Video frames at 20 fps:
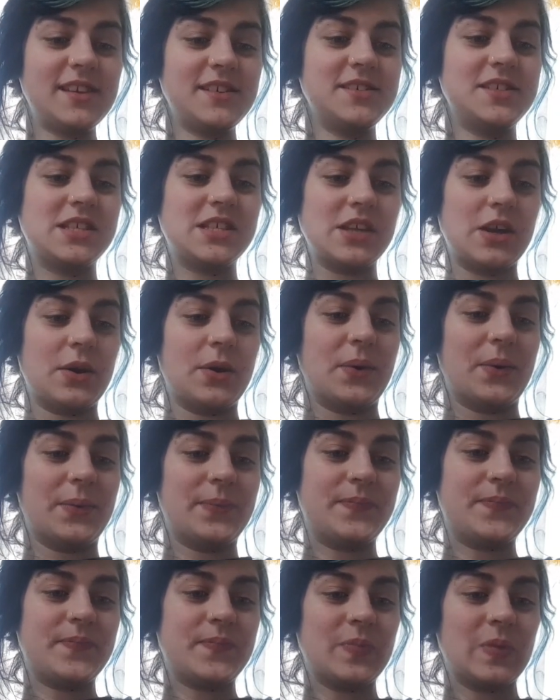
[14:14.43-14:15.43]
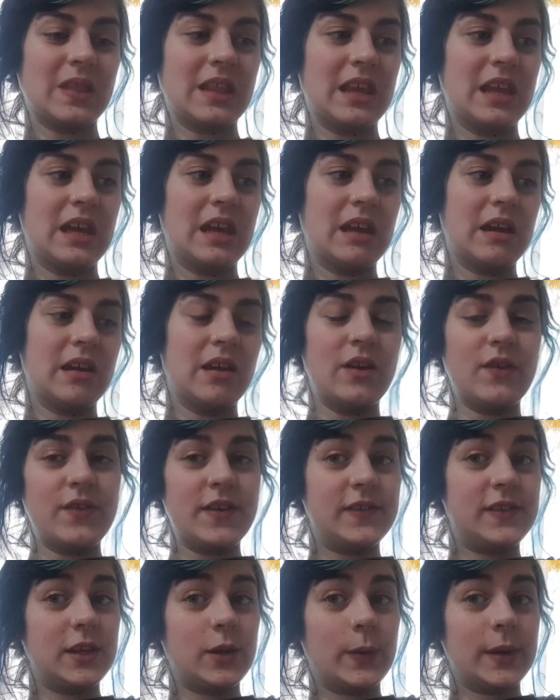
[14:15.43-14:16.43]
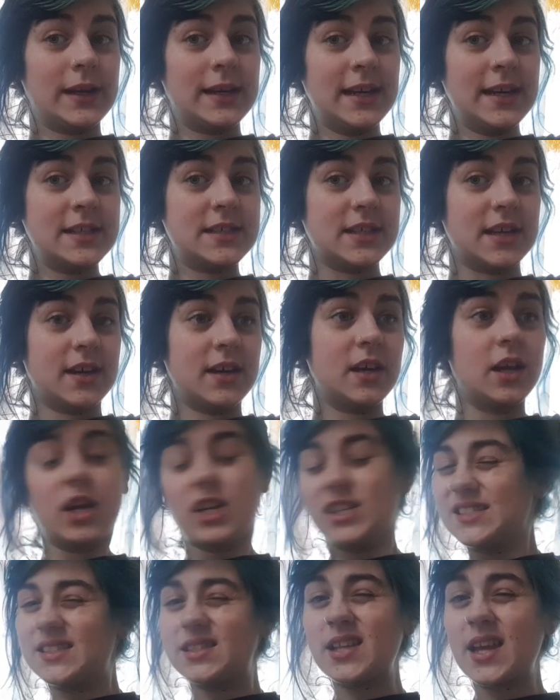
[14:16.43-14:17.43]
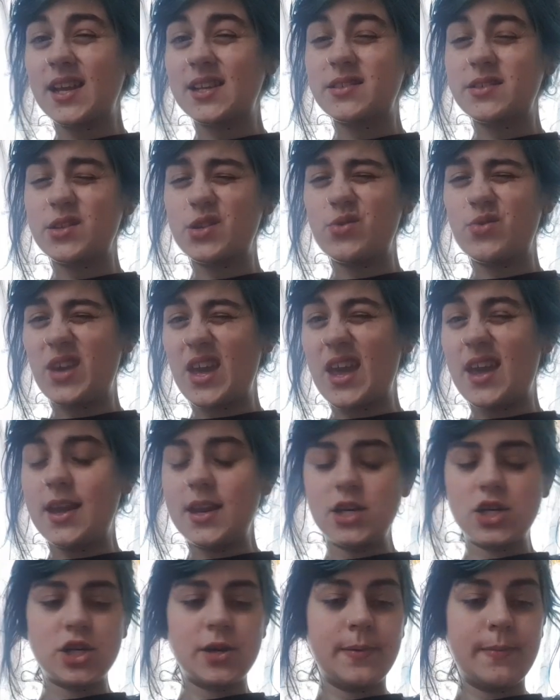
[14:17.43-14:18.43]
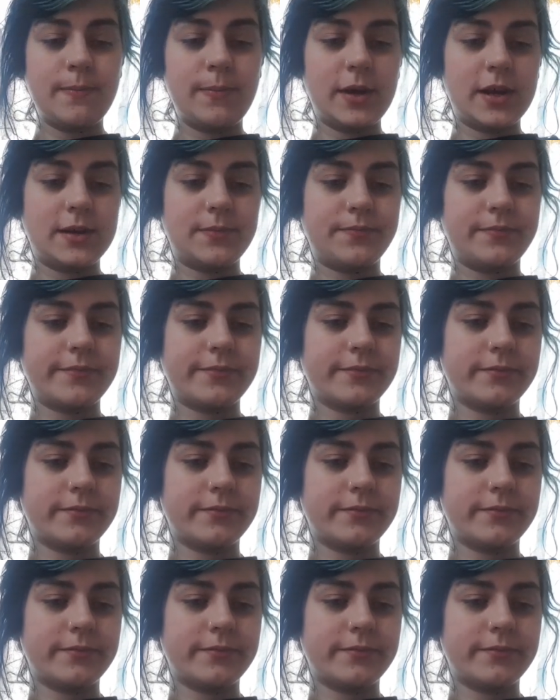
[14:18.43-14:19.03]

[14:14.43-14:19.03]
So 50 quid later, sexy new cage, but